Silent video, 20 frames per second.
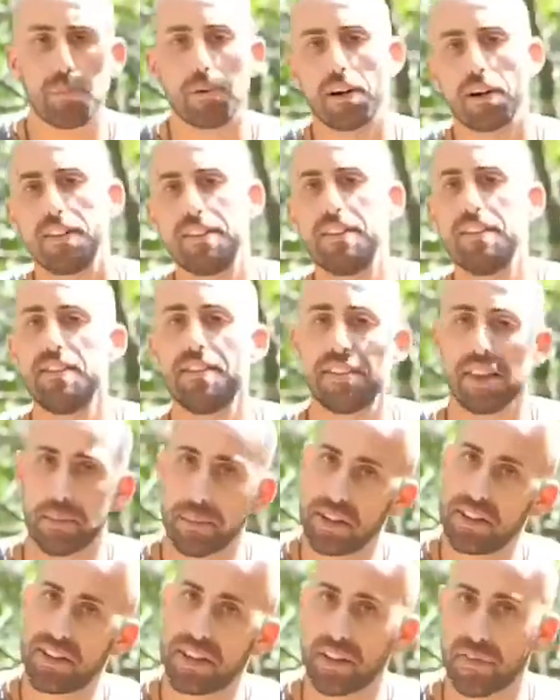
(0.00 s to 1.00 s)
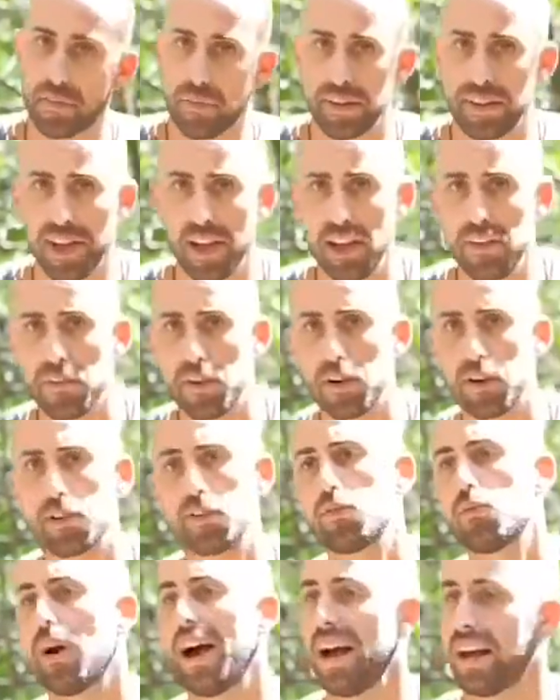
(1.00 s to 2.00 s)
but intermediate freediver
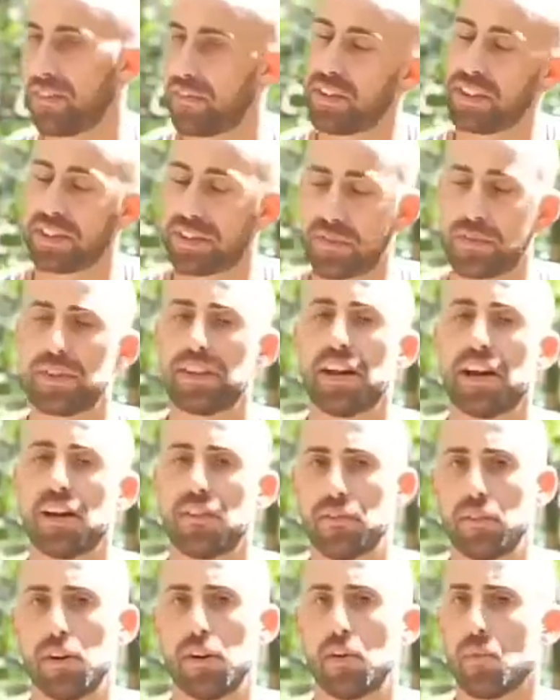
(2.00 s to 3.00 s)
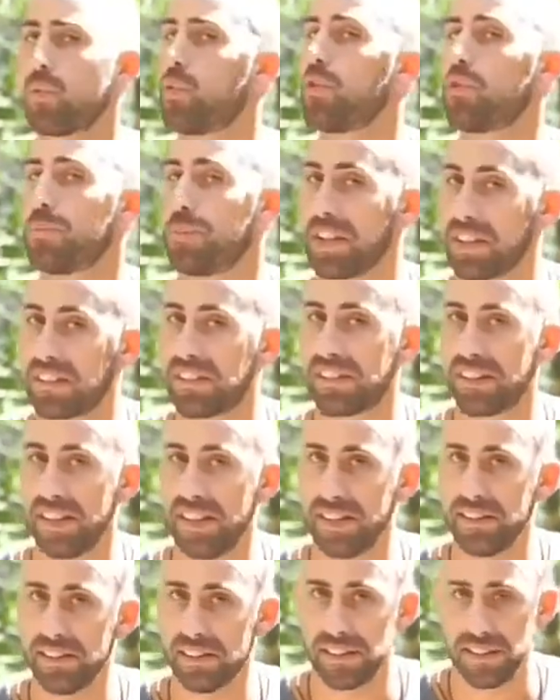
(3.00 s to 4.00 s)
to advanced freediver would make
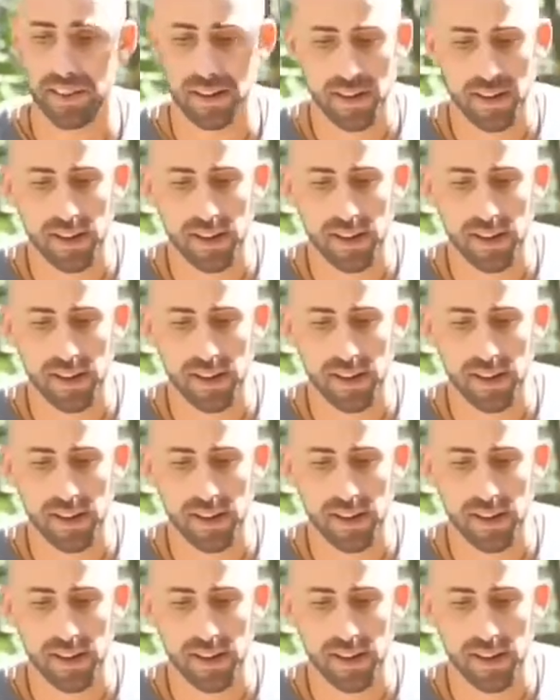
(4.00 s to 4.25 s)
sense.